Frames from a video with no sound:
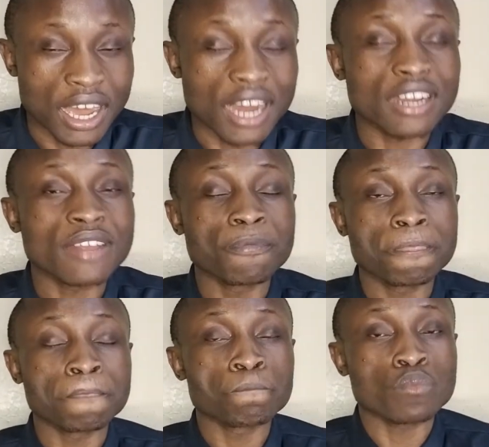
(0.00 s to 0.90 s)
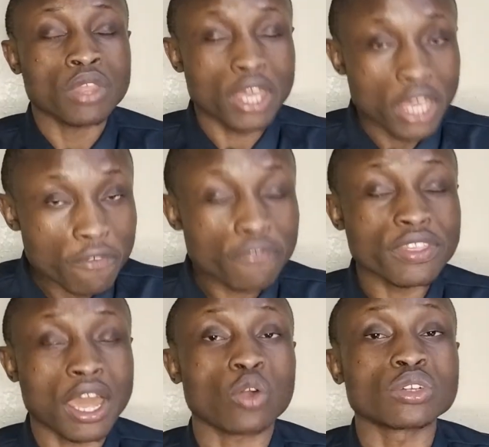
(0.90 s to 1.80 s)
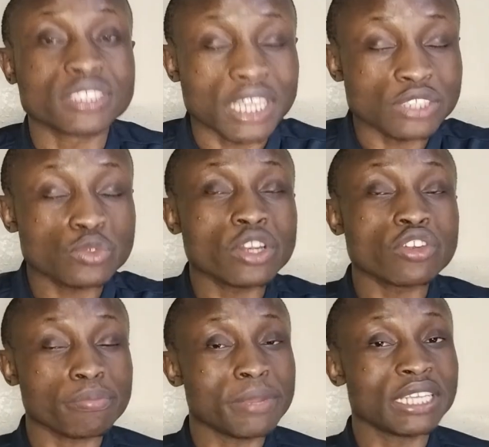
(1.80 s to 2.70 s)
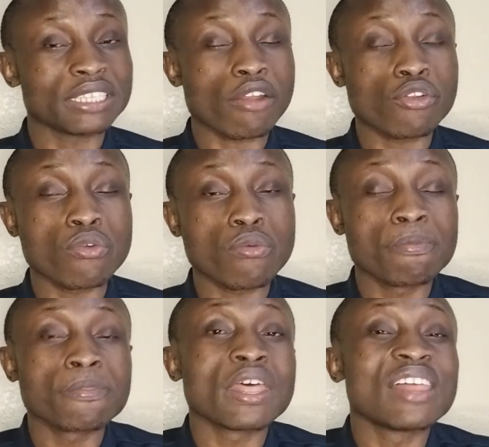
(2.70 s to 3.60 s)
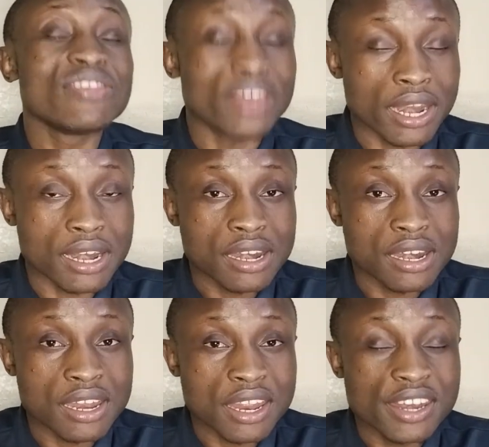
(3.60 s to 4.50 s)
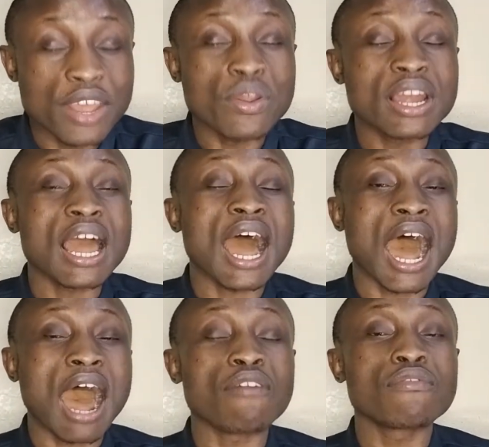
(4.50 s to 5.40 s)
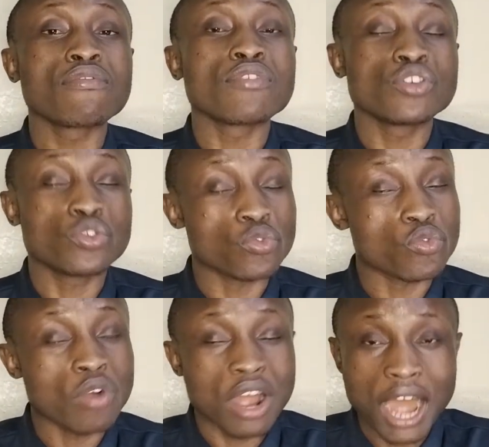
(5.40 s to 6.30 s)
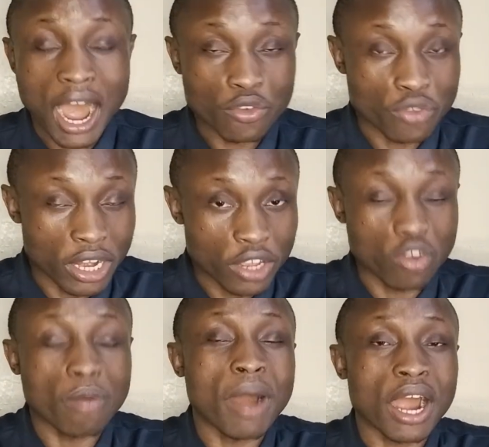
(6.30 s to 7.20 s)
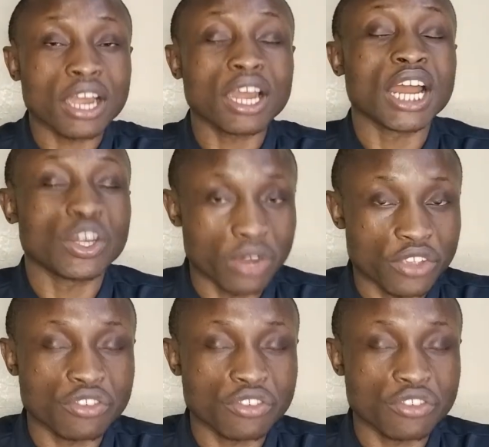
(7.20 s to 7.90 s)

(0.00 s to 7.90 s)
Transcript: And if their concerns will not be listened to, then they will have to actually go back to the